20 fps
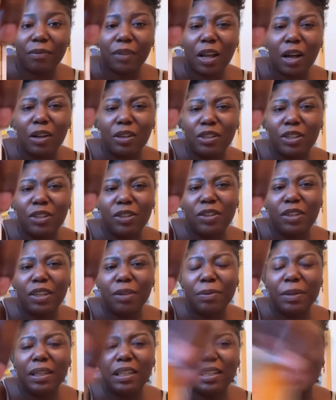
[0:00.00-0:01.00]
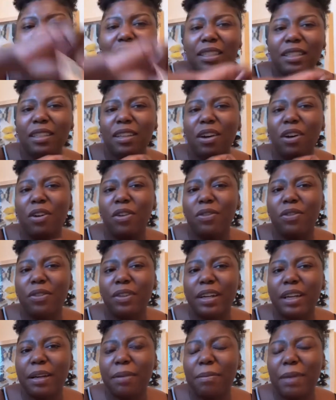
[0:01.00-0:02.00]
Also, you could be listening to Over
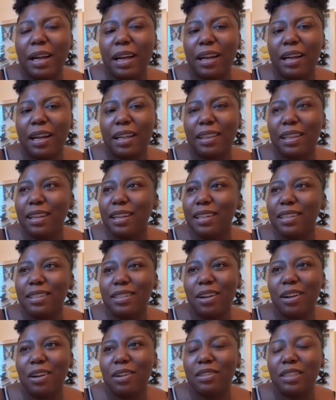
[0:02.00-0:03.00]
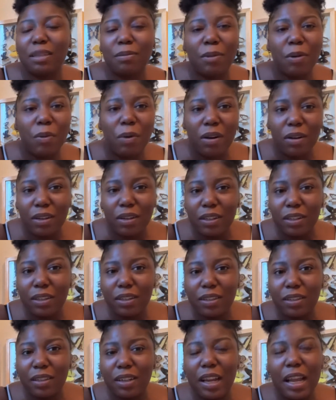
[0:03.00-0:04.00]
It by, I think it's called Summer
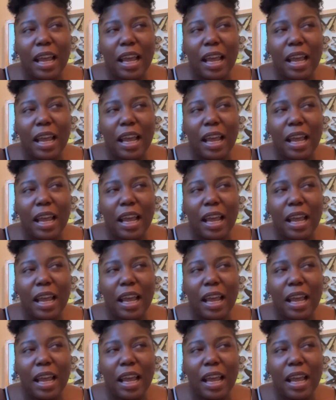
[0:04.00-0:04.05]
Walker.